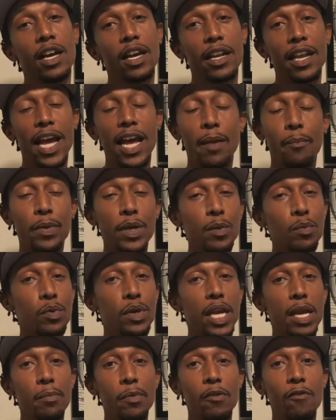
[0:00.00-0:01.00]
A lot of
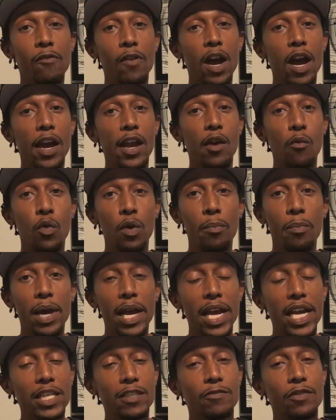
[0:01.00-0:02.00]
people, they've been rocking with
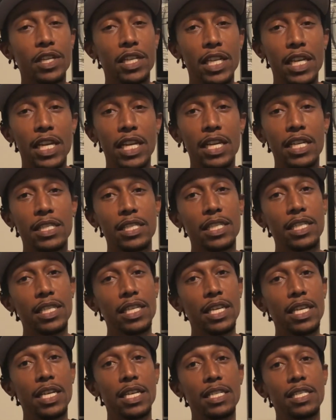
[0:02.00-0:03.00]
bands for years and
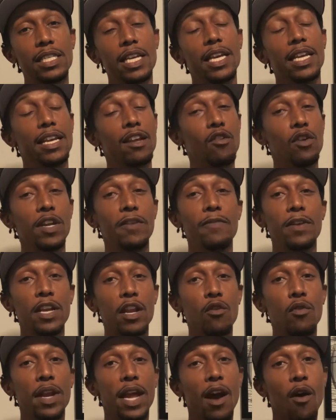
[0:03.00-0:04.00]
years and don't even
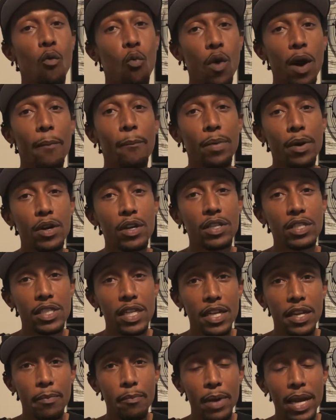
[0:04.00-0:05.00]
know not one
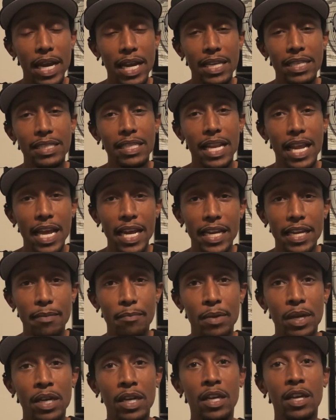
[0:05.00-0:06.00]
person in the band's name.
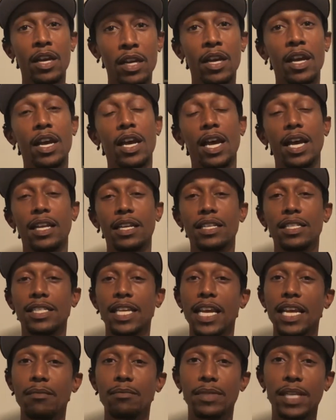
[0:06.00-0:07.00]
At the
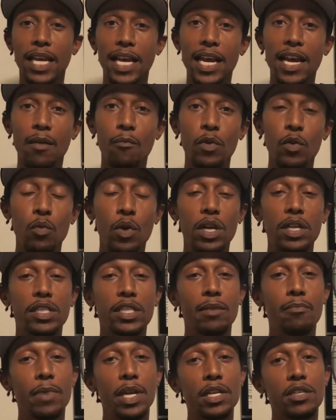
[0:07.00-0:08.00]
same time, we wanted
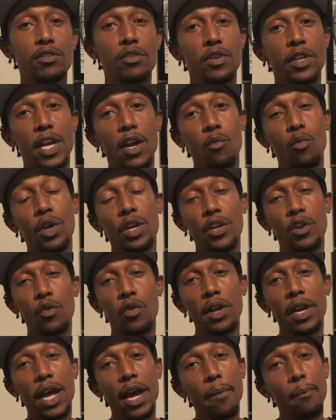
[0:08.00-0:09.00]
to make sure that we're
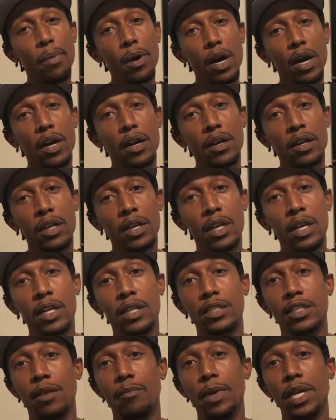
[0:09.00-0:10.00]
doing our part
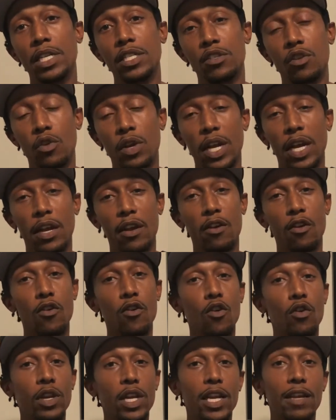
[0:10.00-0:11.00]
to make sure that
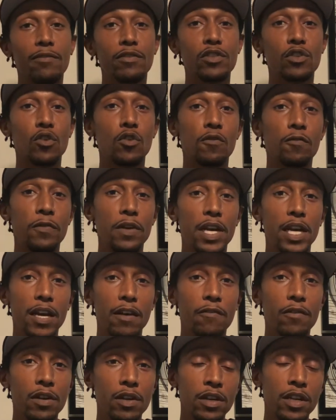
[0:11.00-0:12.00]
go-go lives on
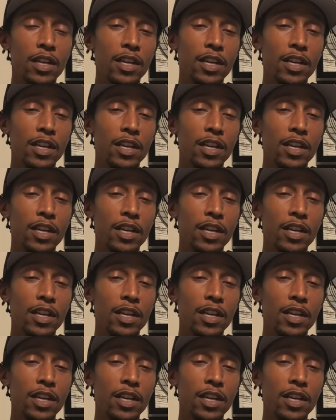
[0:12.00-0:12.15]
forever.